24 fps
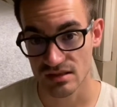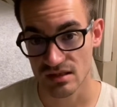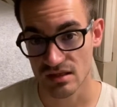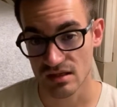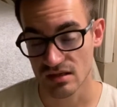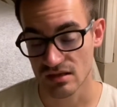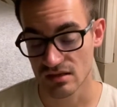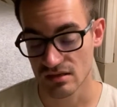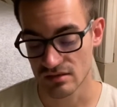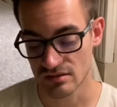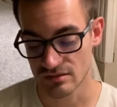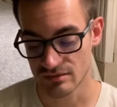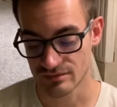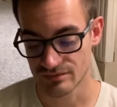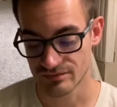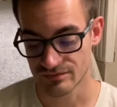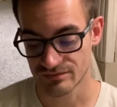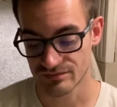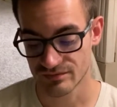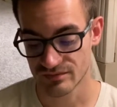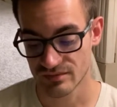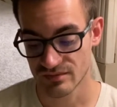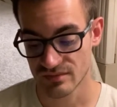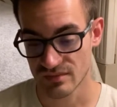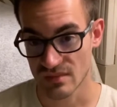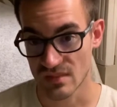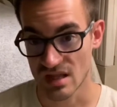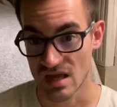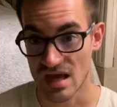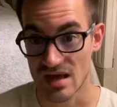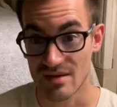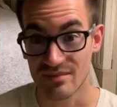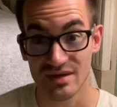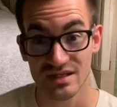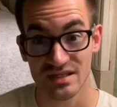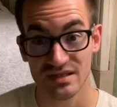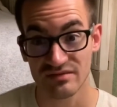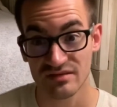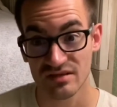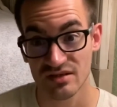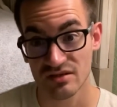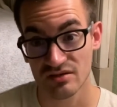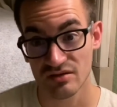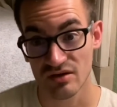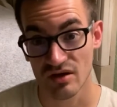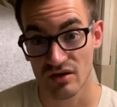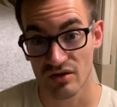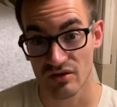I might have
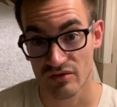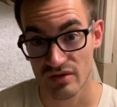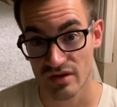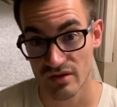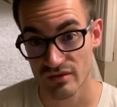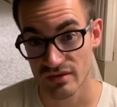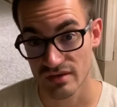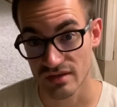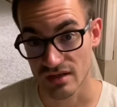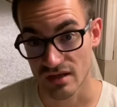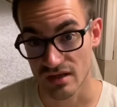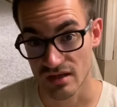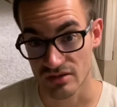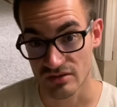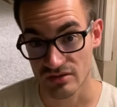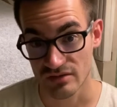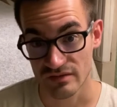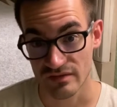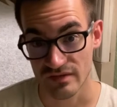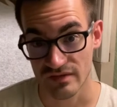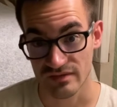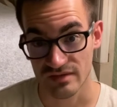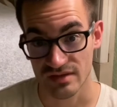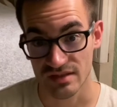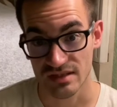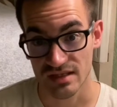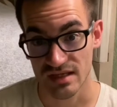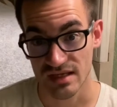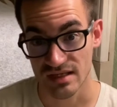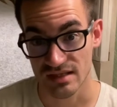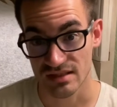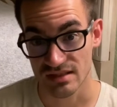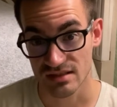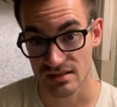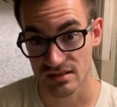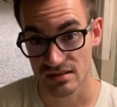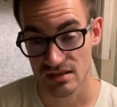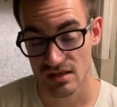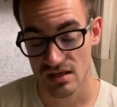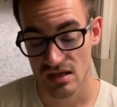to agree with the 150 days.